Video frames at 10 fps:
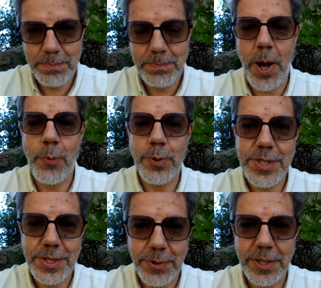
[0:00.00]
power
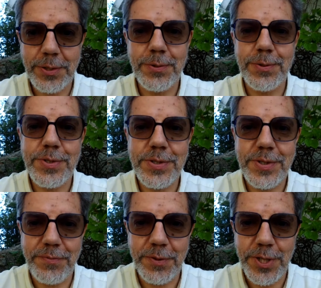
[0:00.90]
struggles,
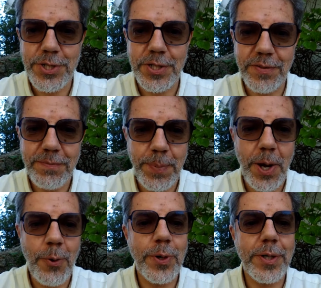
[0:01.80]
affirmation of
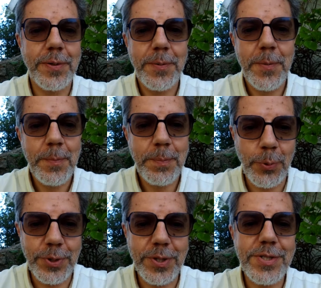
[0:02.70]
power,
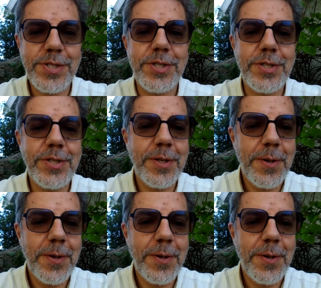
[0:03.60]
potency,